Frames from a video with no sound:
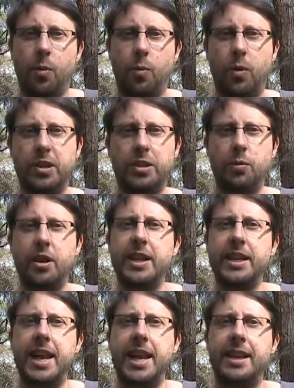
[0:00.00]
What you want to
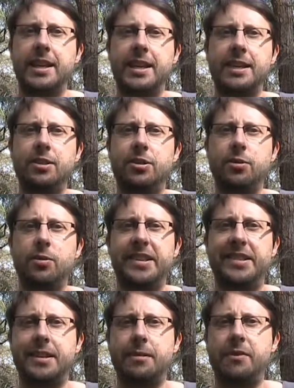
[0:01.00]
get into is
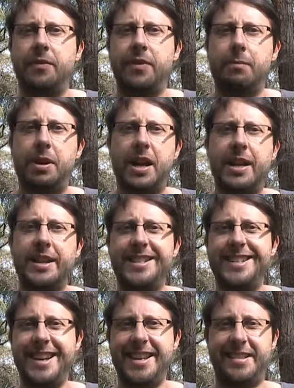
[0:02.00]
some of the partner
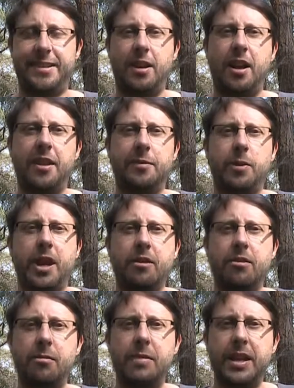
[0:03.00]
dance styles where
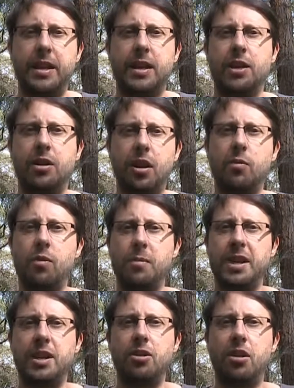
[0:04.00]
you immediately got a woman
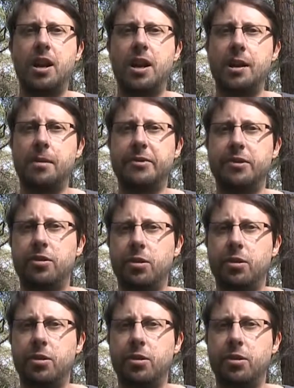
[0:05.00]
in your arms